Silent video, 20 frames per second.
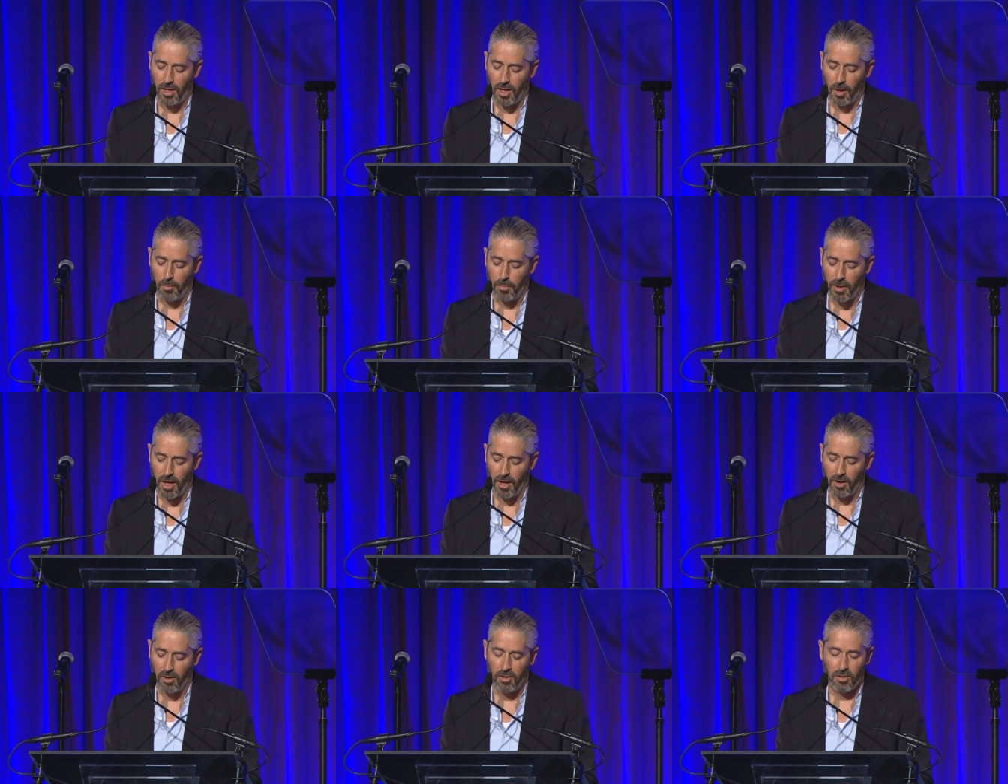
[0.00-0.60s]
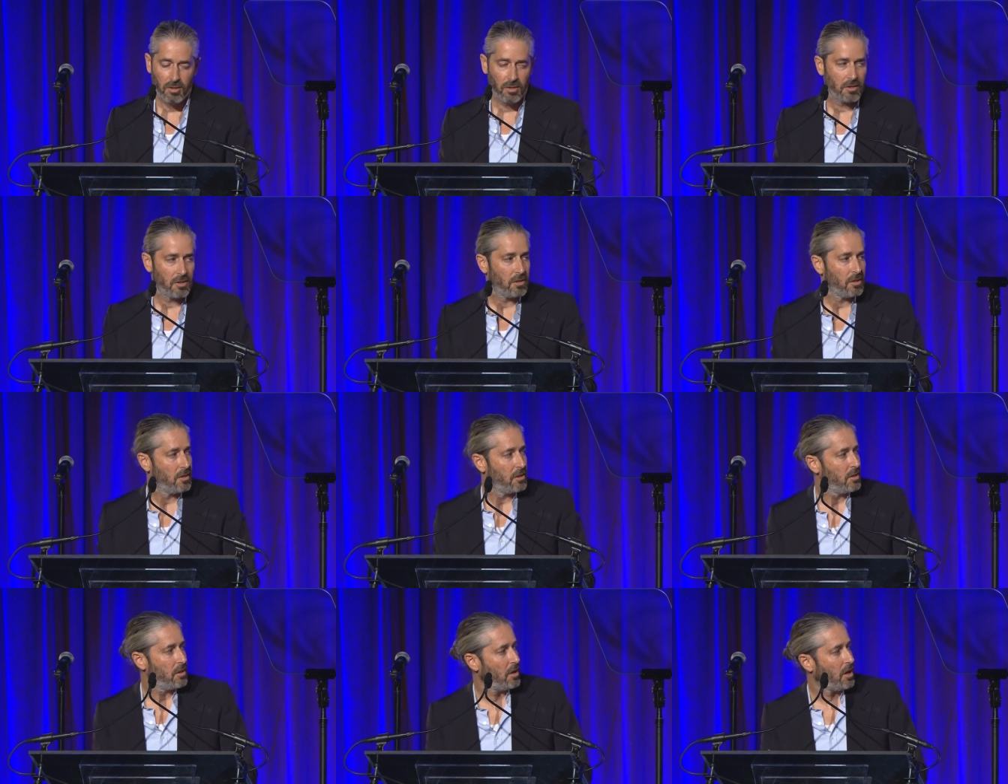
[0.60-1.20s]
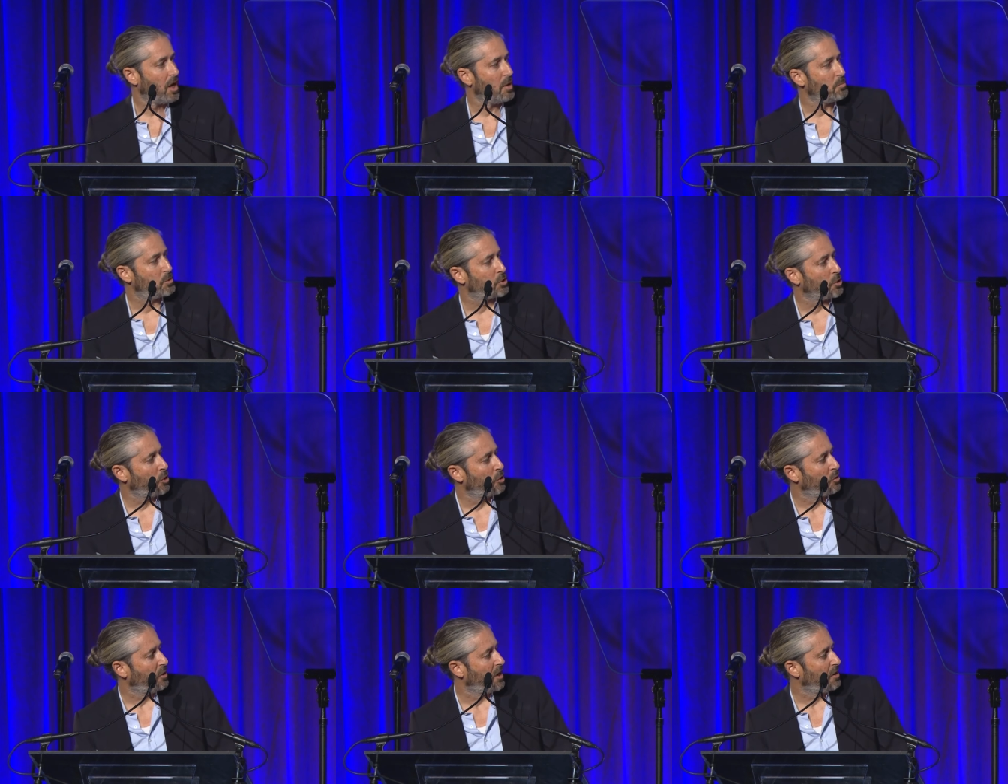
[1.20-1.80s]
and Ben. I'm
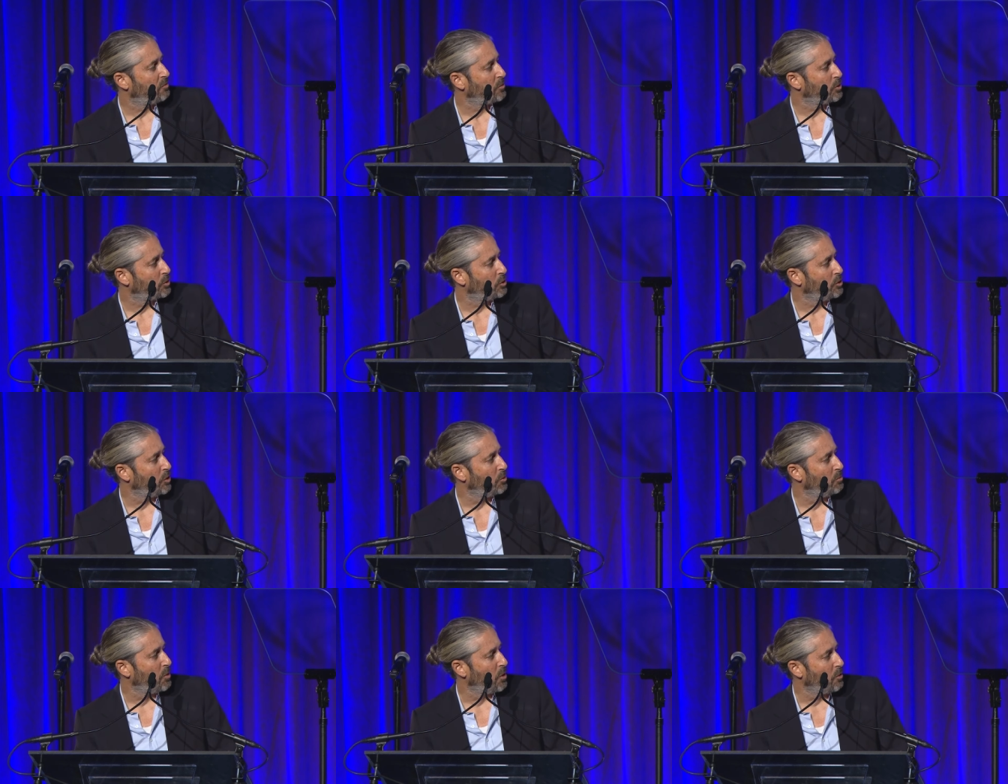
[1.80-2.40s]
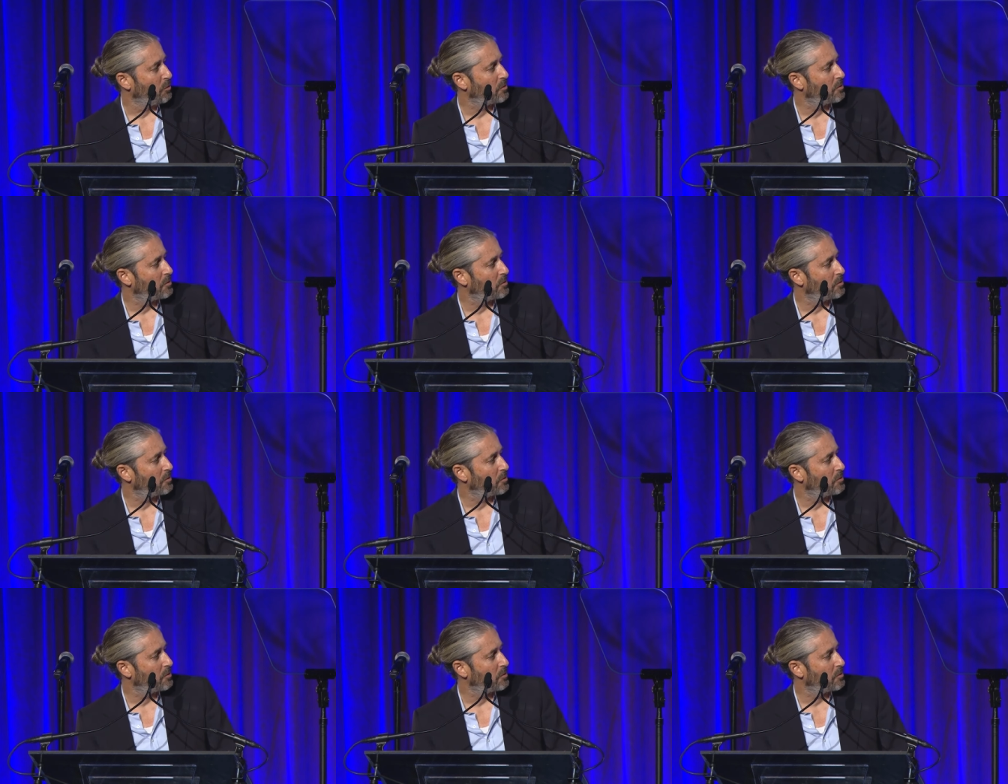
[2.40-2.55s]
so grateful to you both.